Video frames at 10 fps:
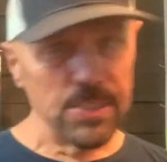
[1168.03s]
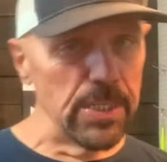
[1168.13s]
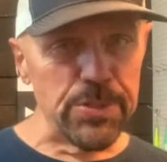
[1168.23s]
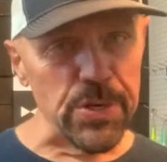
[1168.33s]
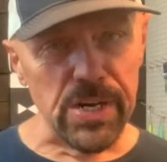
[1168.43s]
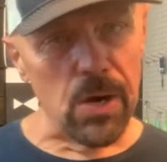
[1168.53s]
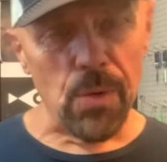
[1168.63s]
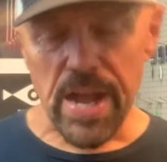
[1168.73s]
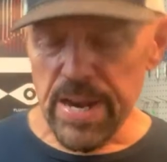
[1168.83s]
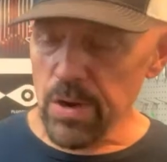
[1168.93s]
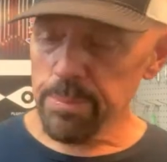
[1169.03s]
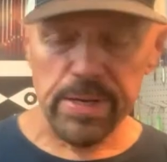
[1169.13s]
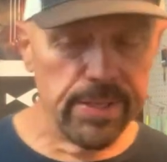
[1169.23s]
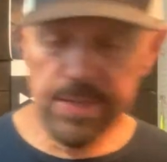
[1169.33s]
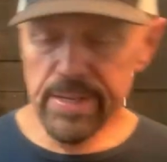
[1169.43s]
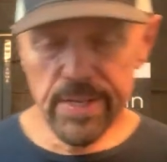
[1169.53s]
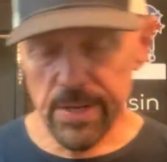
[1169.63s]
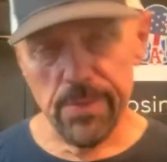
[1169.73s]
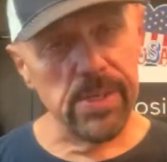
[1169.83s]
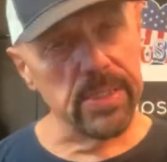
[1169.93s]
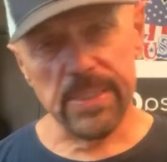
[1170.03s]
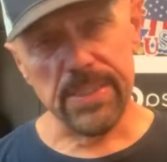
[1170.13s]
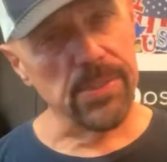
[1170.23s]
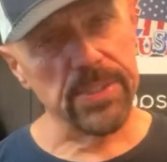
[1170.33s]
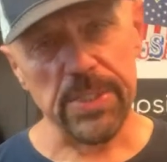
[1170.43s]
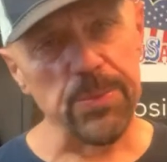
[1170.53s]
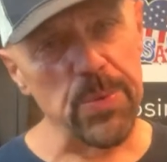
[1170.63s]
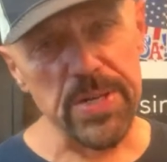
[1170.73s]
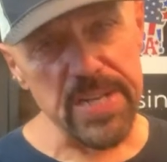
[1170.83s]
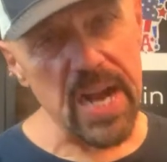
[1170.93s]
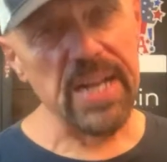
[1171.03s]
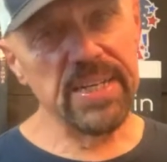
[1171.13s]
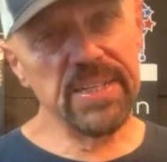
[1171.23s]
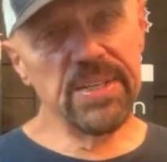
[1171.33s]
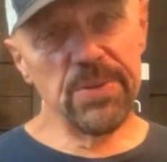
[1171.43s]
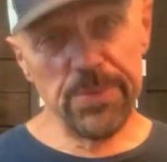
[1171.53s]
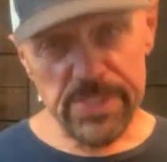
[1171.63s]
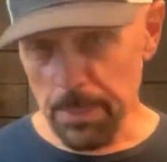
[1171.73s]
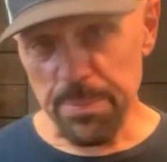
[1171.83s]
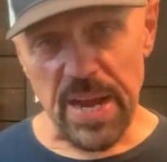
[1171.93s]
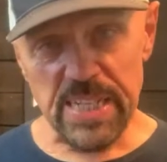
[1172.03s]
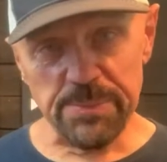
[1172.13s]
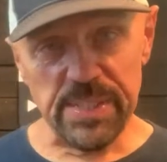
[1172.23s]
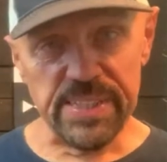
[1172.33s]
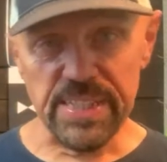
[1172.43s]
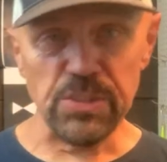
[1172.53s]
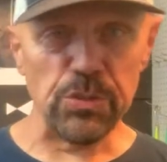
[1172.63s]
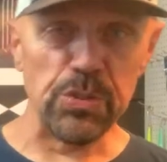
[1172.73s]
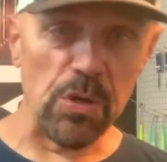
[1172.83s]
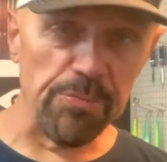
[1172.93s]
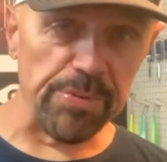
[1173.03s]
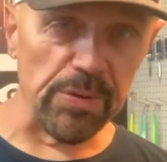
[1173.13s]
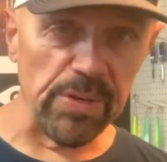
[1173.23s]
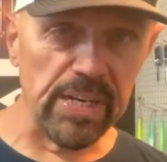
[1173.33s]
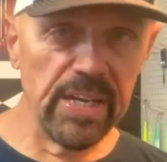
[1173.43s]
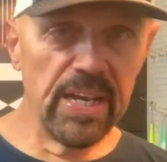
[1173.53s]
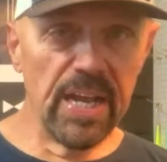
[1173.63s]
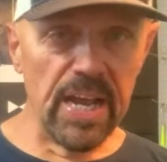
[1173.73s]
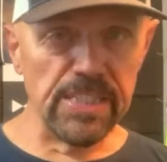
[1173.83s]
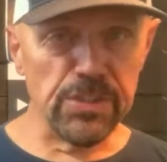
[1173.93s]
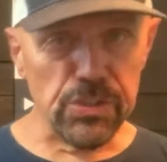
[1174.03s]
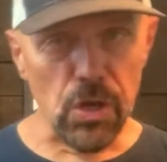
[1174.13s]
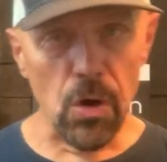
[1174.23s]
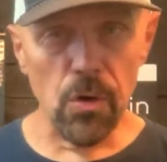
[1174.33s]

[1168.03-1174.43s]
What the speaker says: the tuna are wide open. It really seriously would not surprise me. Things are so fluid and so